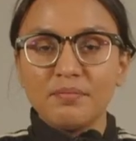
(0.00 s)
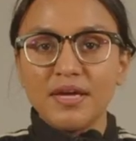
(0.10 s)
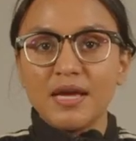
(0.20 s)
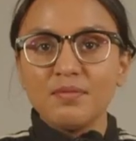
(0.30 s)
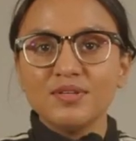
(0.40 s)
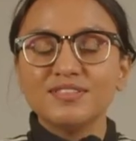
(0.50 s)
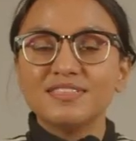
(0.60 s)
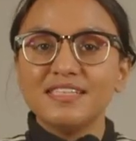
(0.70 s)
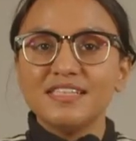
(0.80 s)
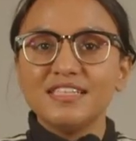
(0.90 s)
be able to
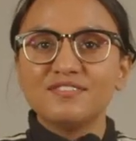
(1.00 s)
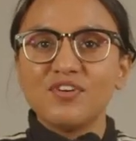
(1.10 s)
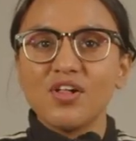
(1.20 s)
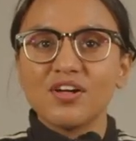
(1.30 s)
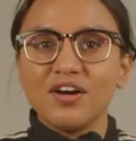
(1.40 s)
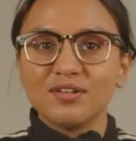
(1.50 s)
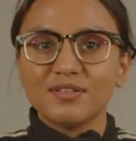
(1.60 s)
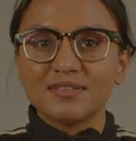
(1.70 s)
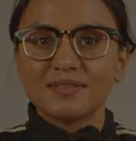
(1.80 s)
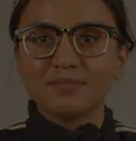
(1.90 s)
see these fall colors.